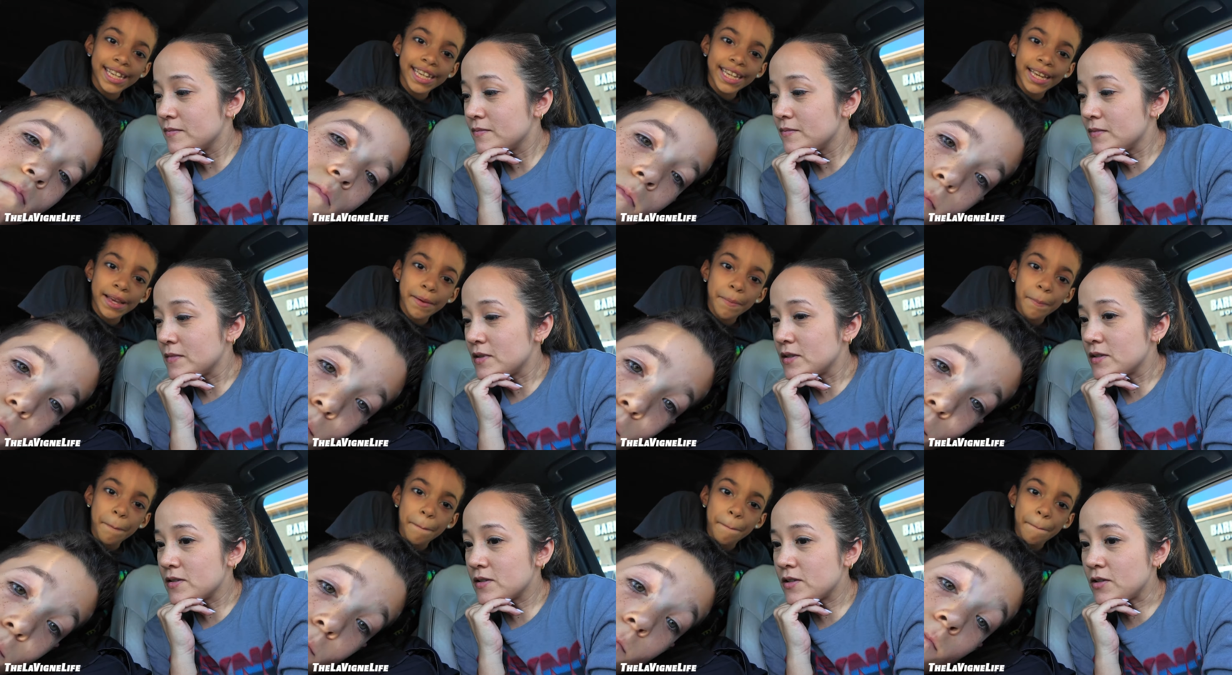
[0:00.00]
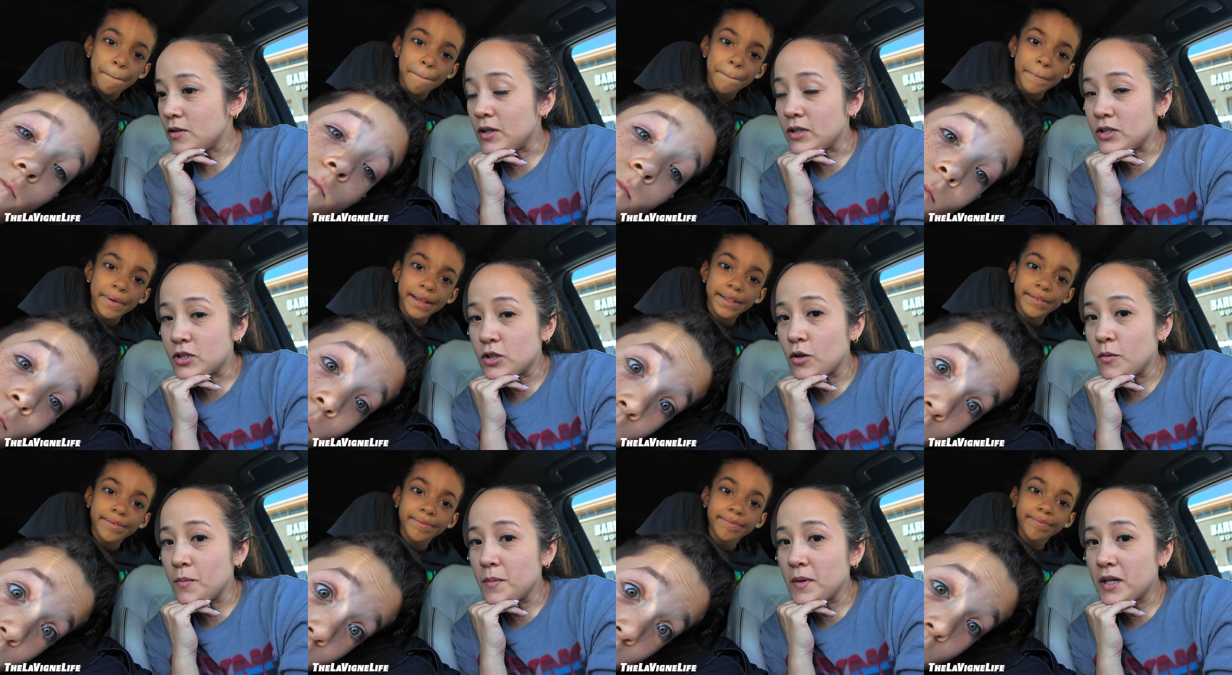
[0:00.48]
Speaker 1: Yep. So
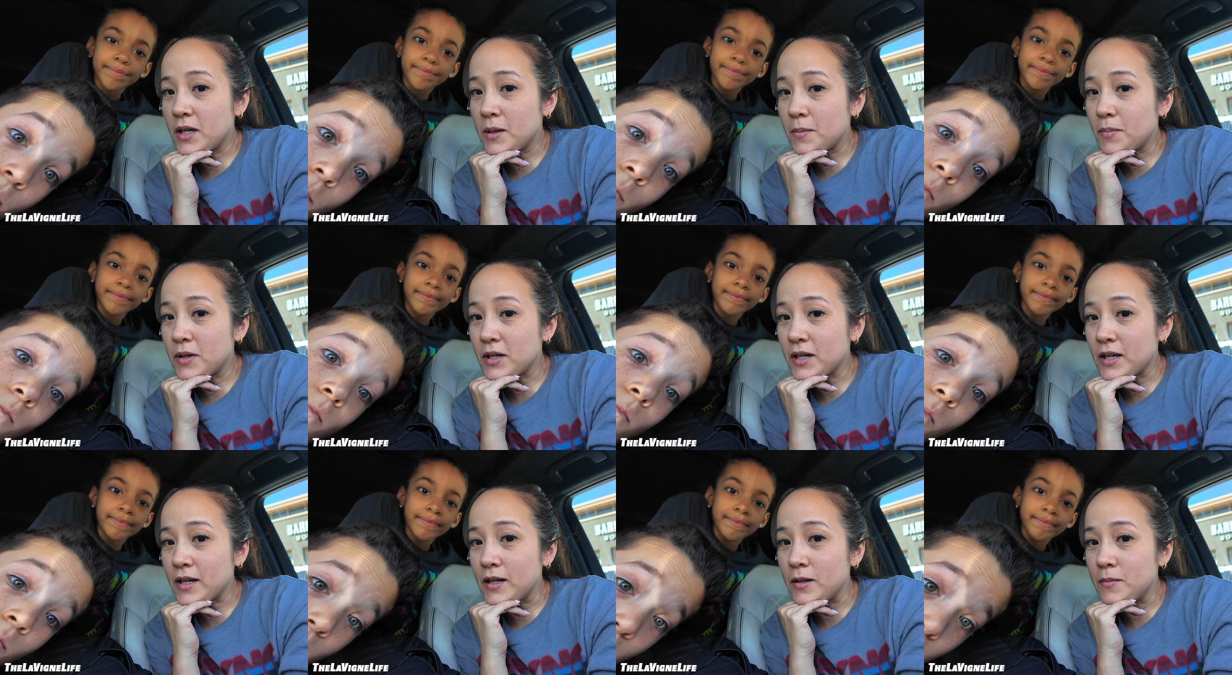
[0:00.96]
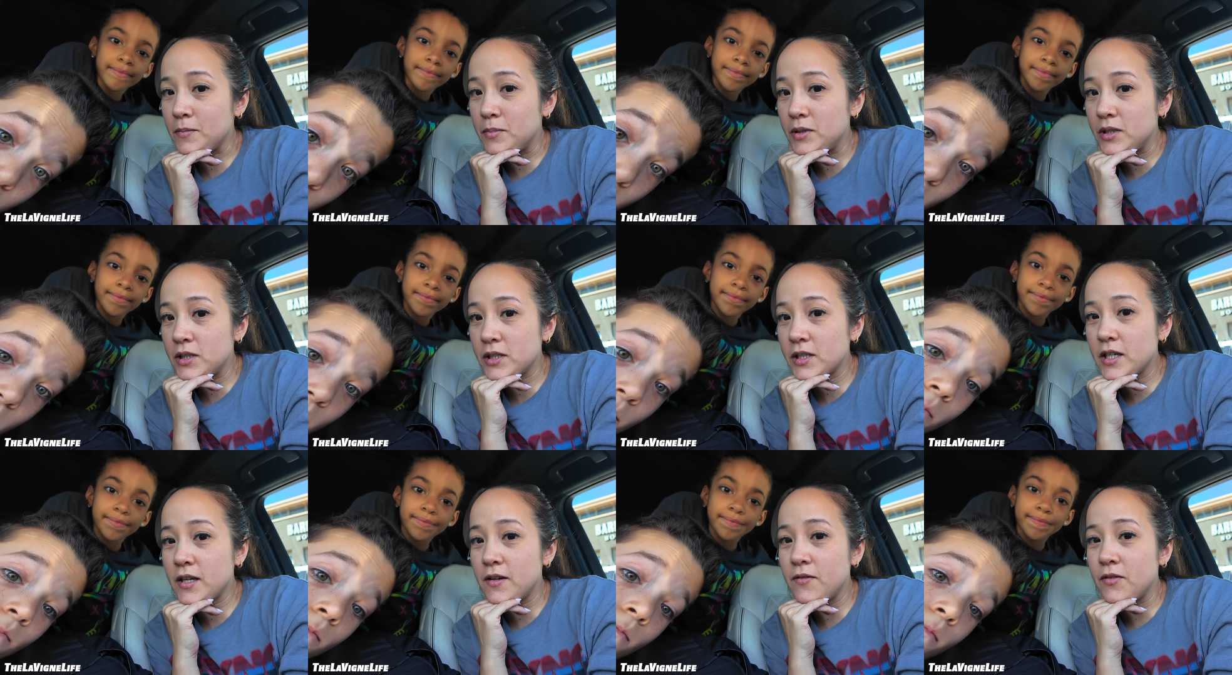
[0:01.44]
I told them they could pick out a
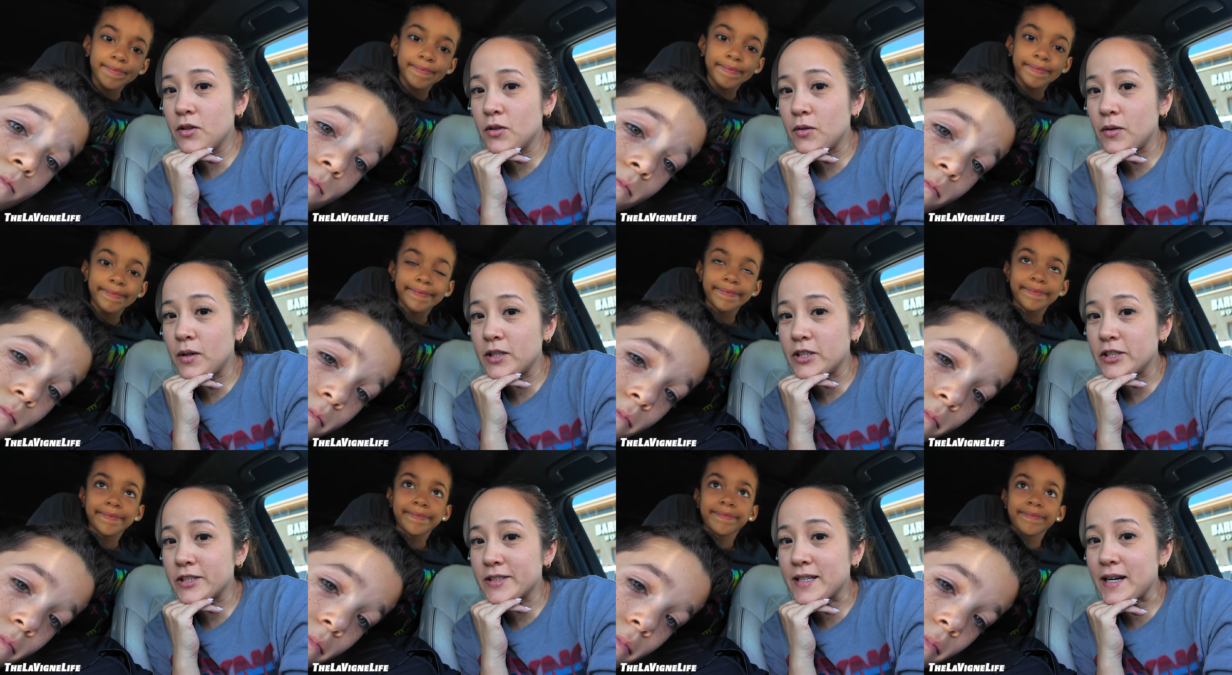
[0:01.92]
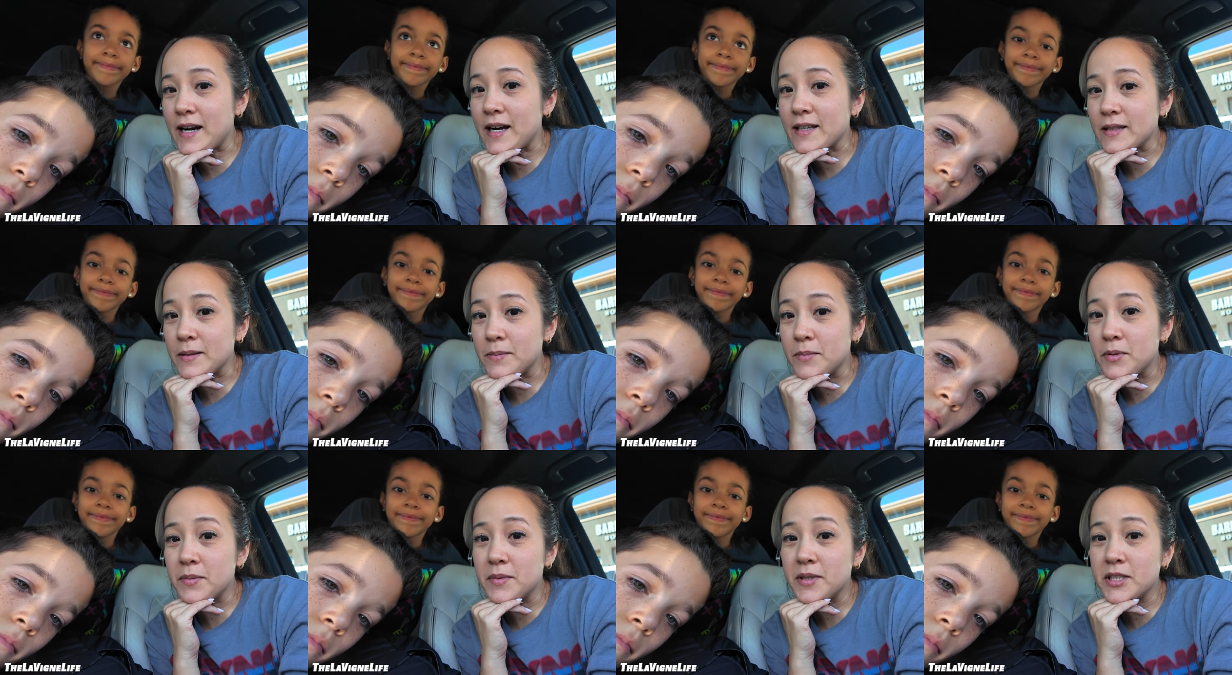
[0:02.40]
book, even though I just
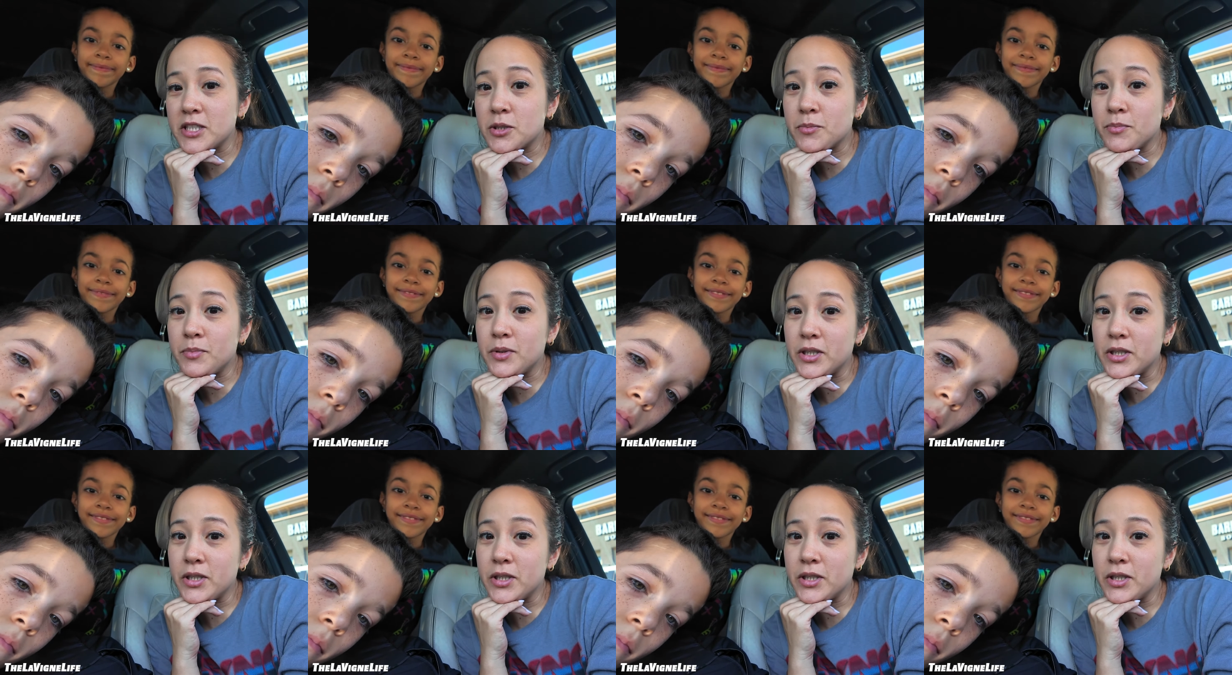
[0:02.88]
got them a bunch of